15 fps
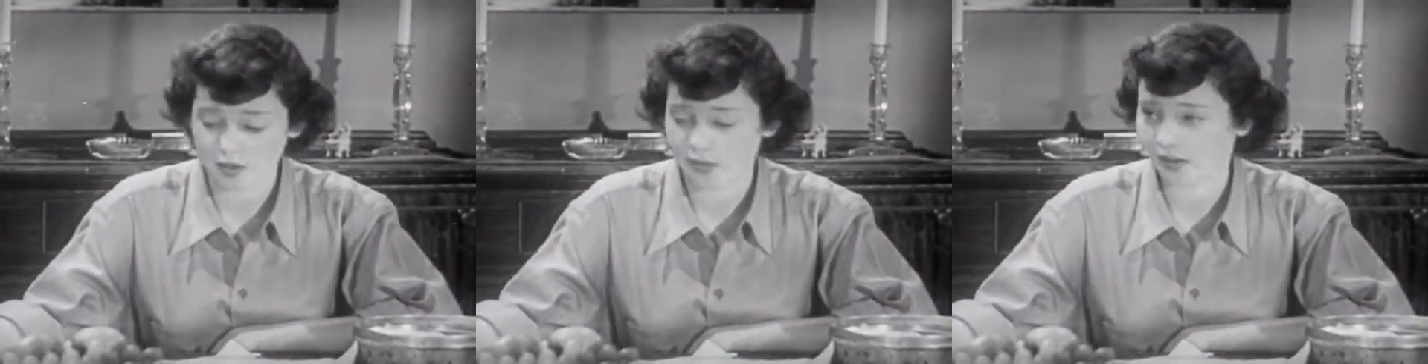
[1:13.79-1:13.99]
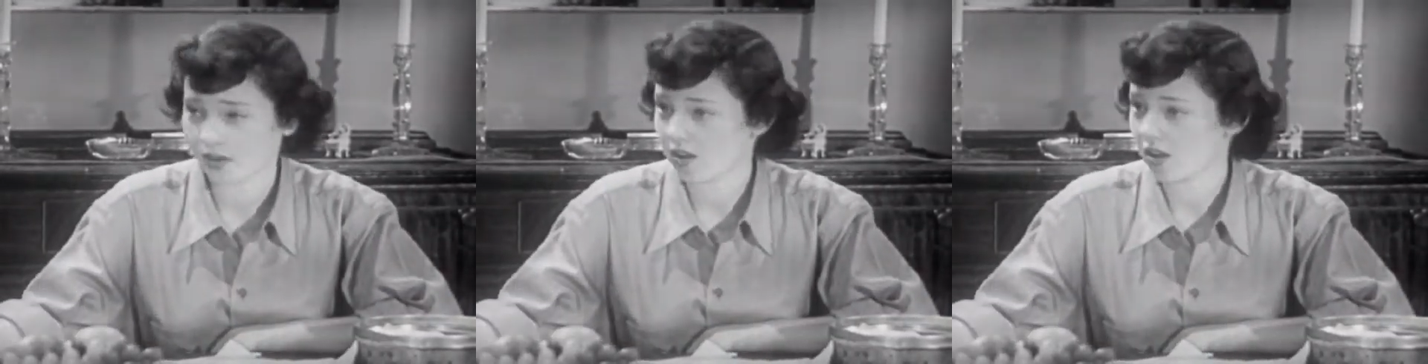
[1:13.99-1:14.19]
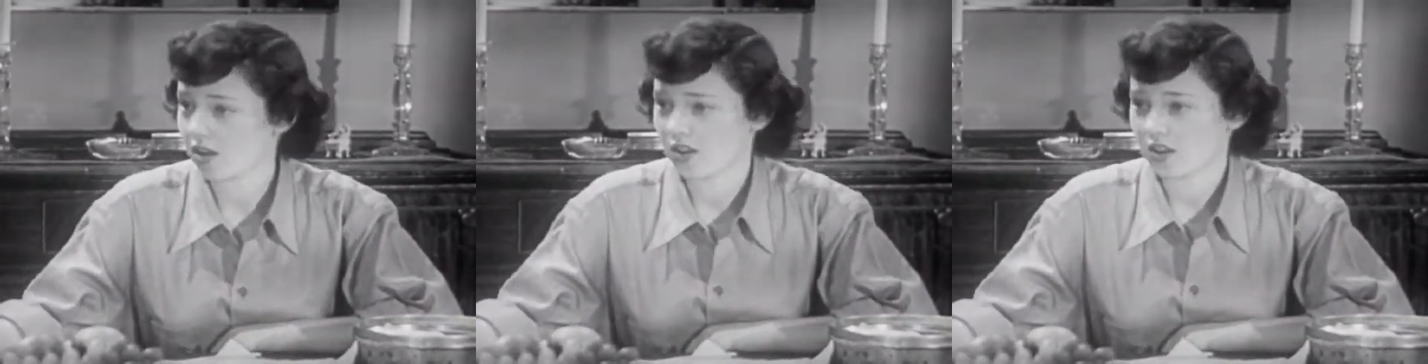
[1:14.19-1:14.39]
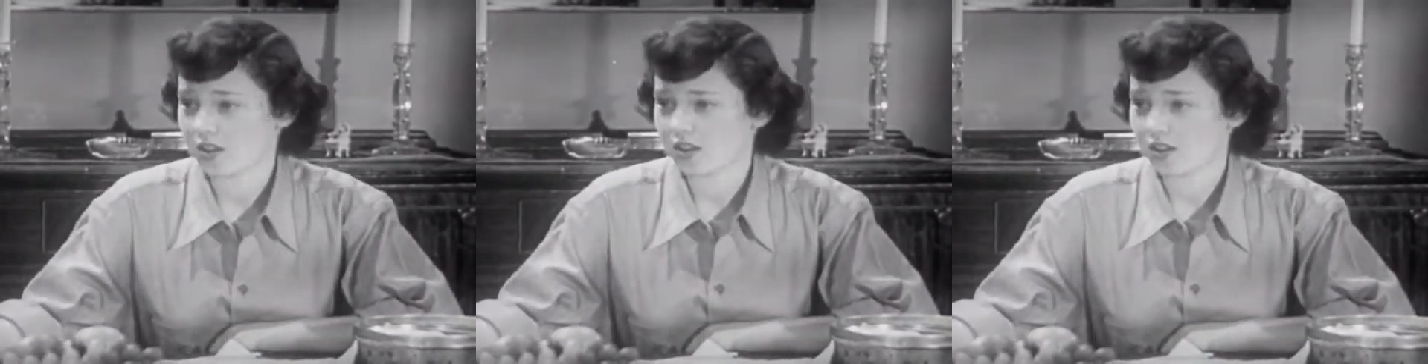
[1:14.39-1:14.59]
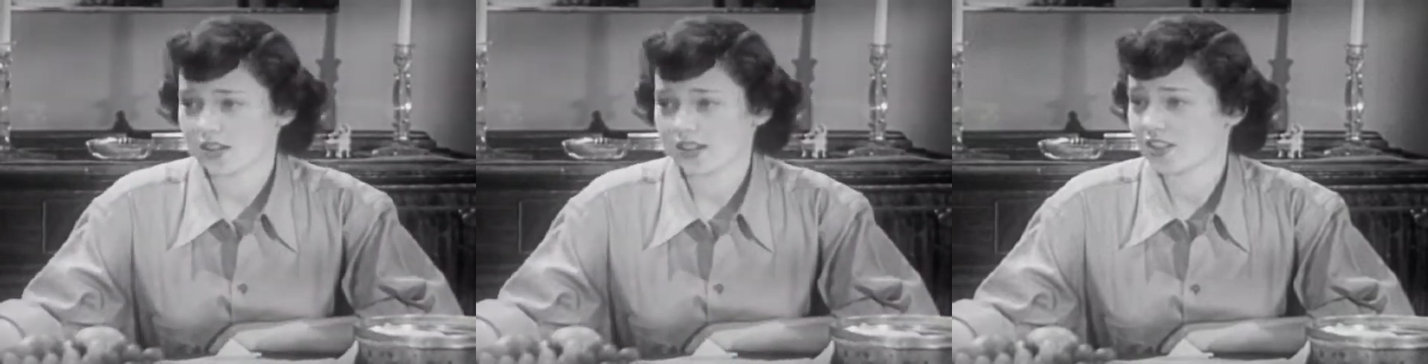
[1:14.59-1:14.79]
but
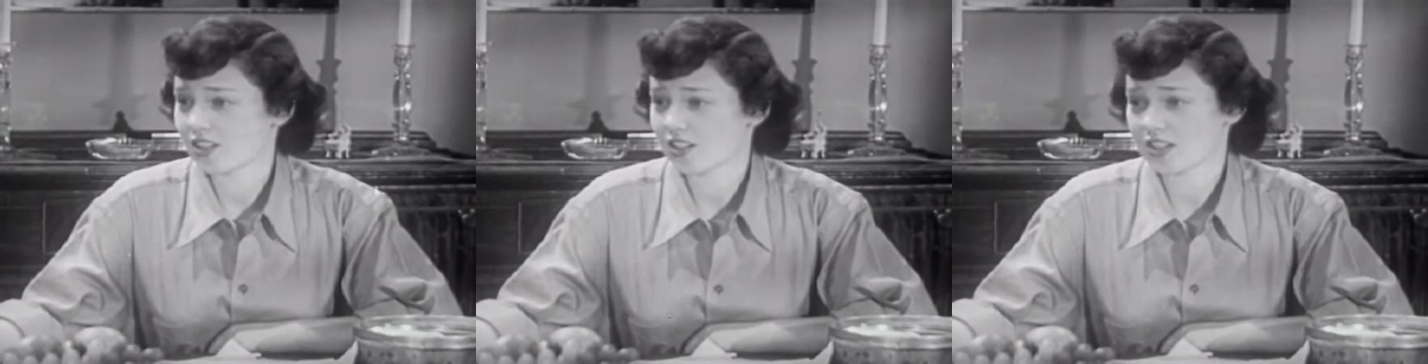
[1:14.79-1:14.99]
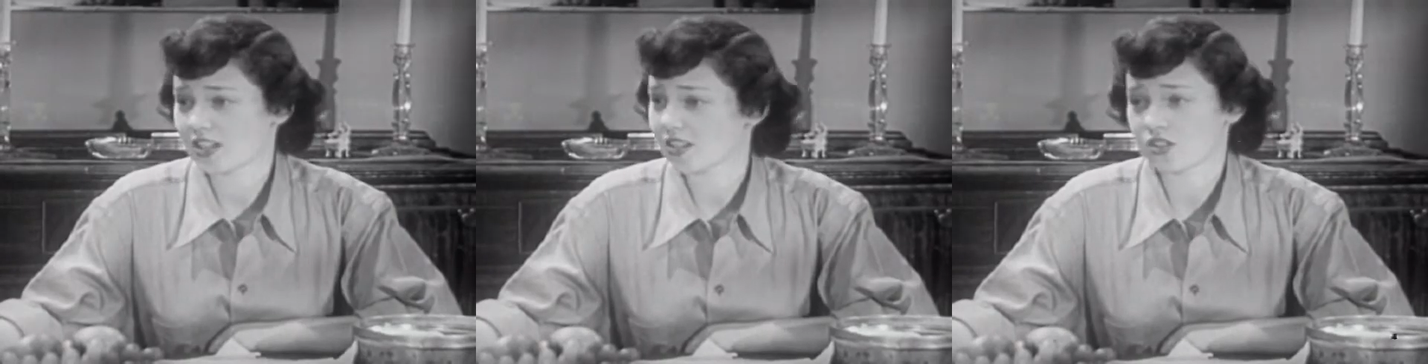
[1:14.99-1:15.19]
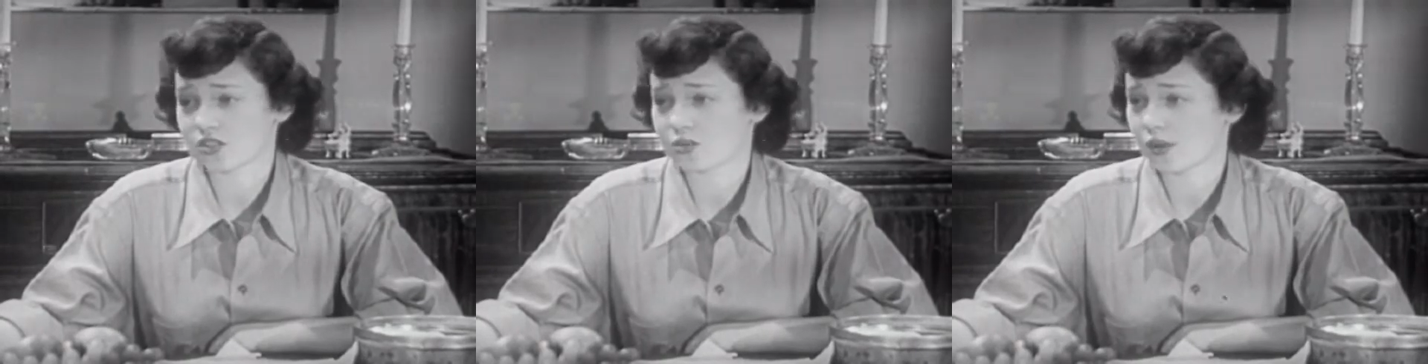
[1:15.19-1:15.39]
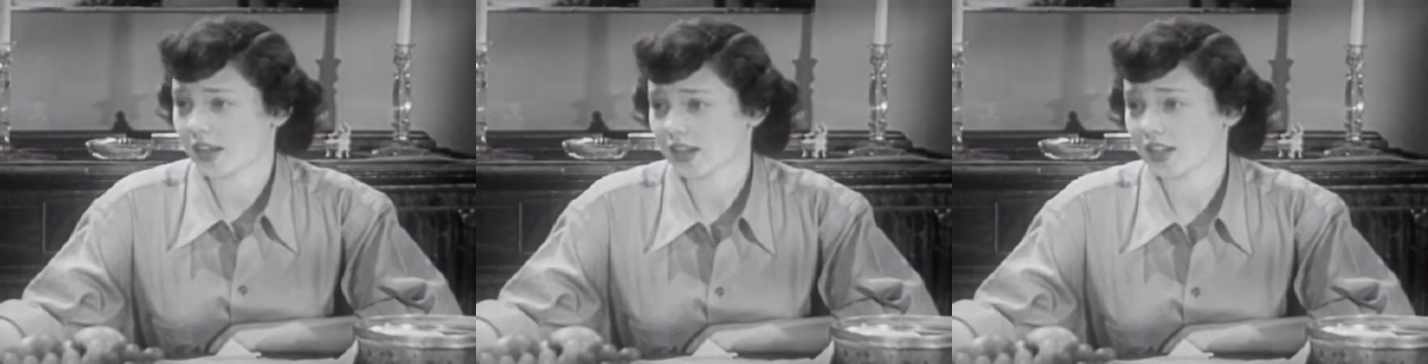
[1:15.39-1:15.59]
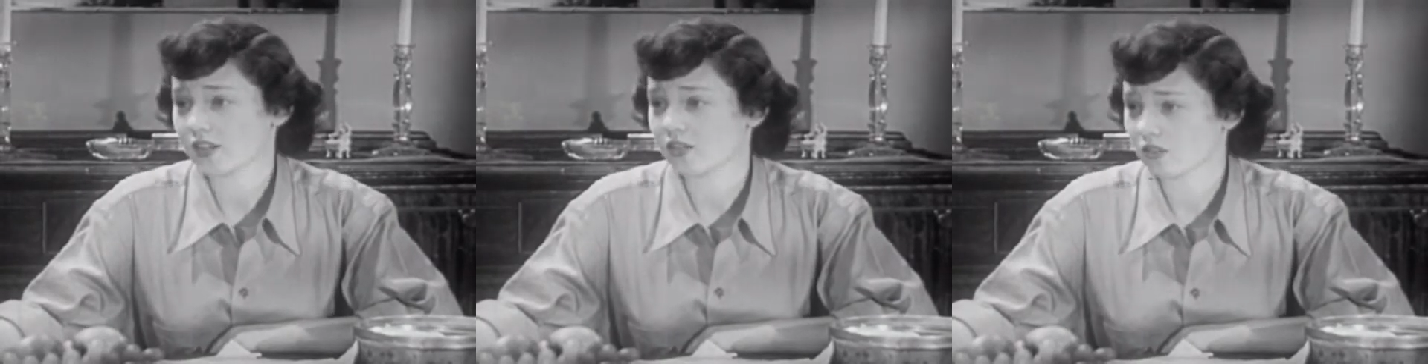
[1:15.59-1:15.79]
it just didn't do
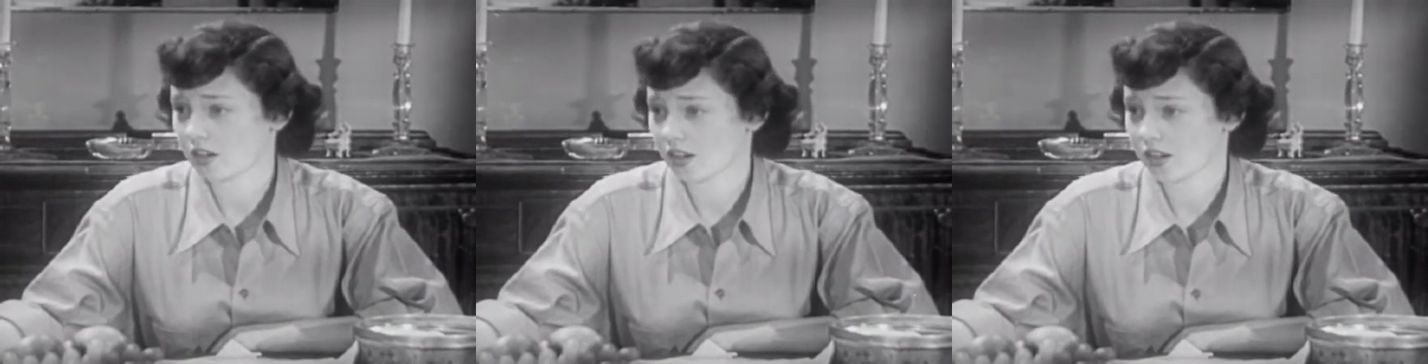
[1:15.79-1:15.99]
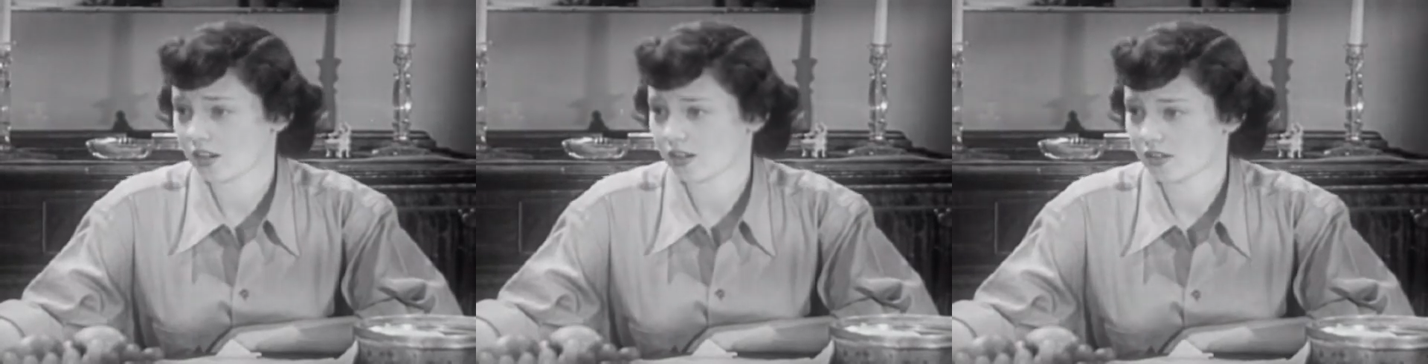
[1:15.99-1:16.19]
any good.